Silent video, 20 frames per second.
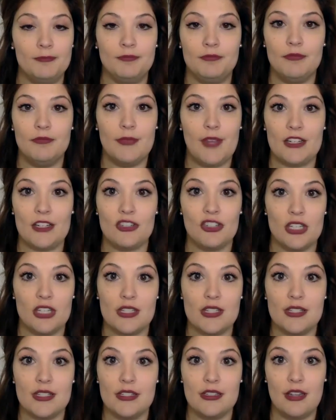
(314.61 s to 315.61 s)
that's
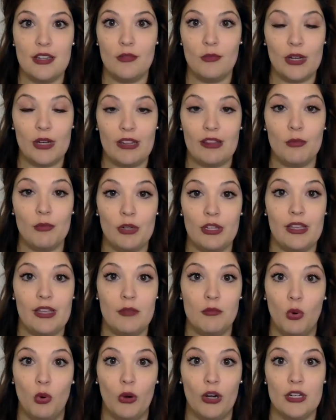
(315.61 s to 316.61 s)
just really, really
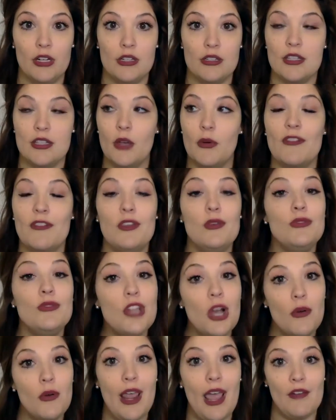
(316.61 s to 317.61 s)
important. So if you
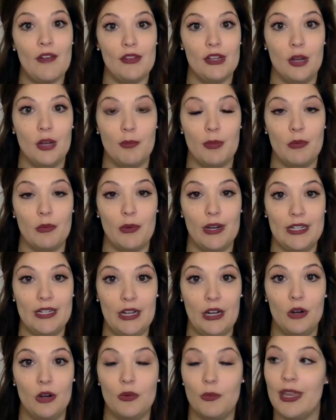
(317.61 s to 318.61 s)
don't have an open
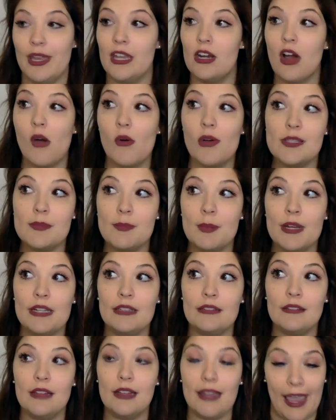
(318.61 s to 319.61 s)
window, we can always put a
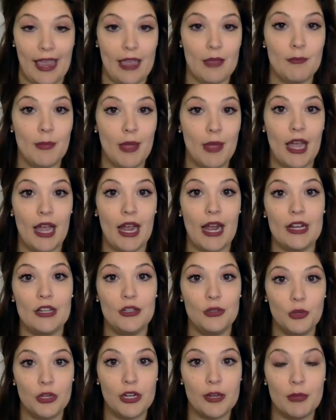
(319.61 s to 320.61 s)
lamp
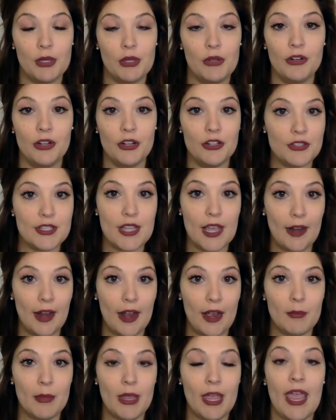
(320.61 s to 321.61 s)
behind your computer
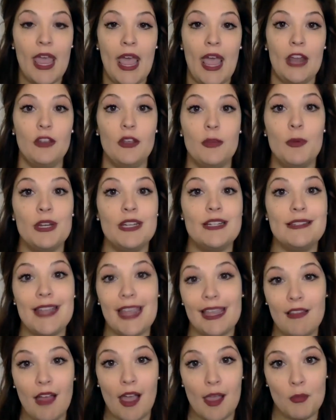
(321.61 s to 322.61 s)
setup, and you can put a
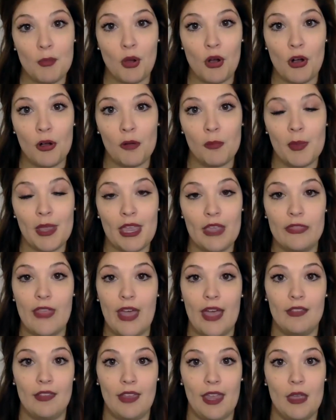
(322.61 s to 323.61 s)
daylight bulb in
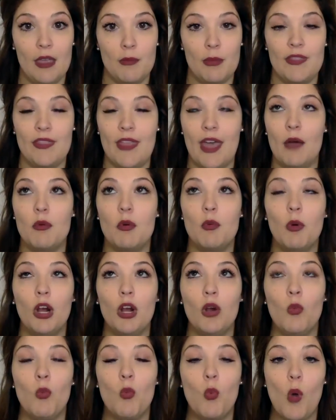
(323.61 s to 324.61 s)
that lamp, and that will
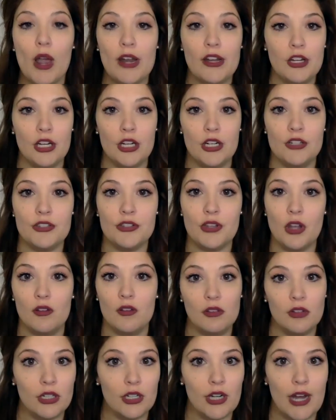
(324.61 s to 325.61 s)
work wonders
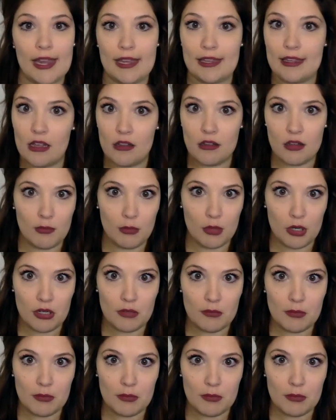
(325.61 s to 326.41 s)
over a yellow bulb.